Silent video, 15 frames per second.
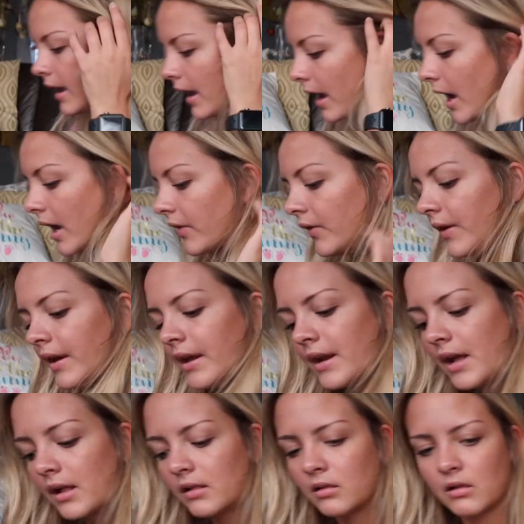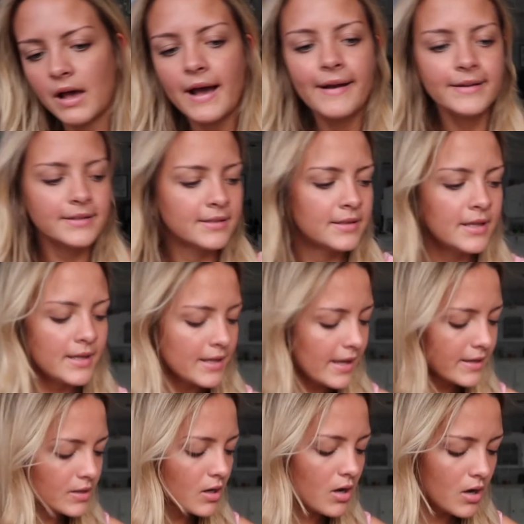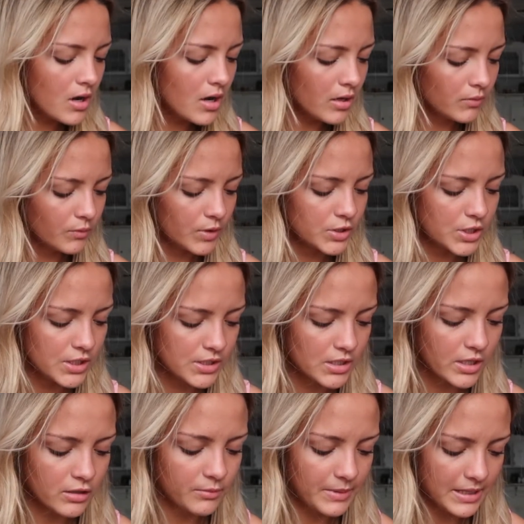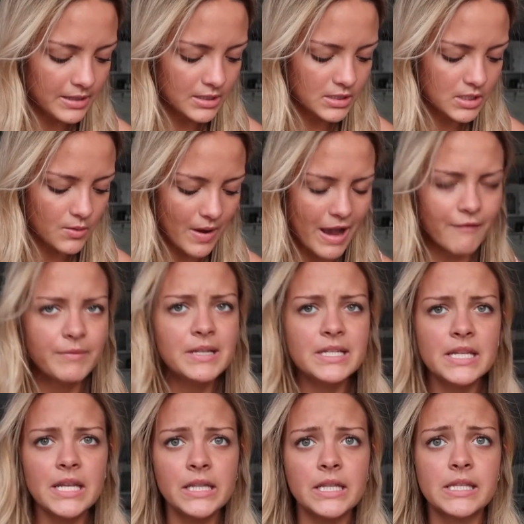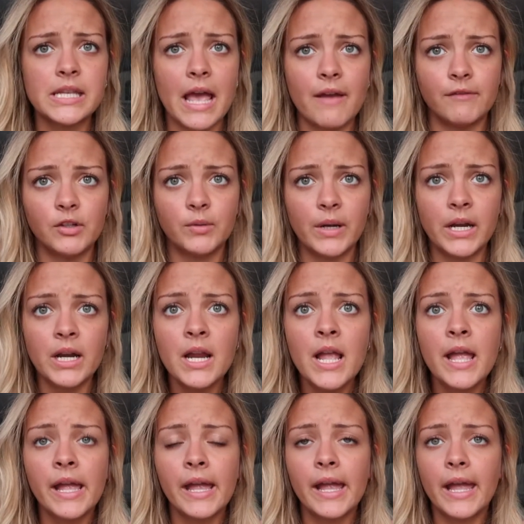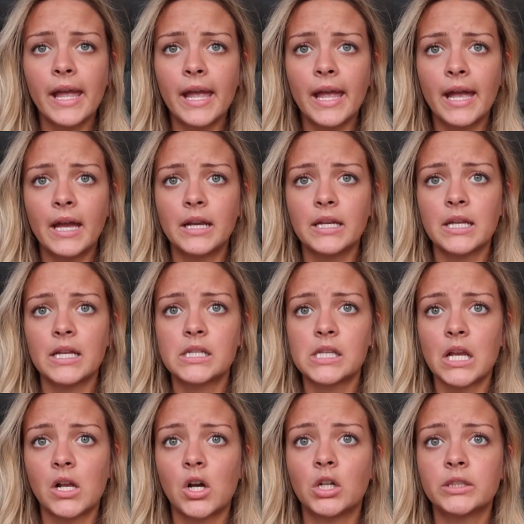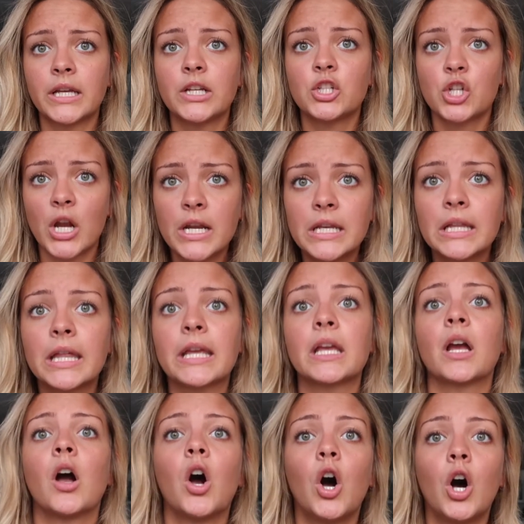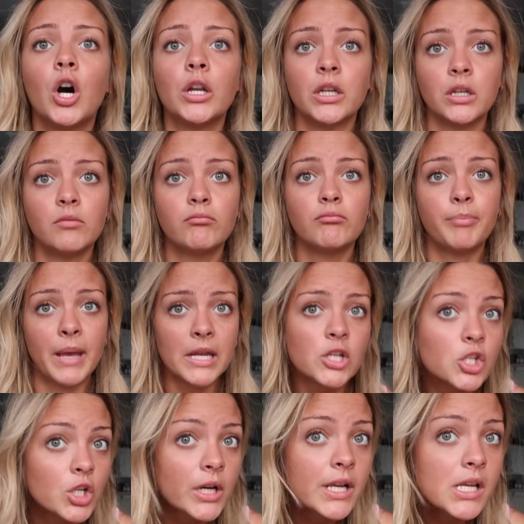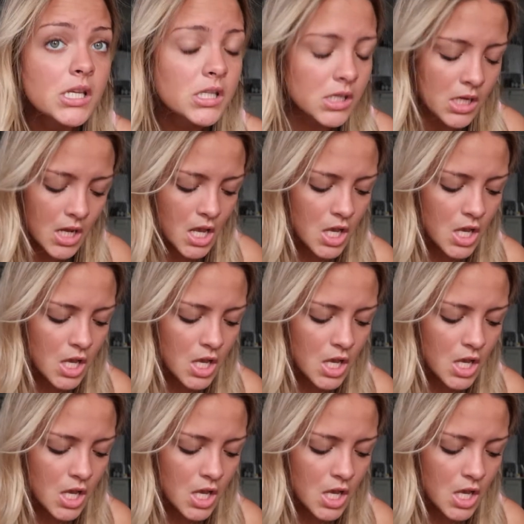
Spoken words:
And then last thing I got, which is another bathing suit. I've been seeing this everywhere and it's like on like trendy, like on Pinterest.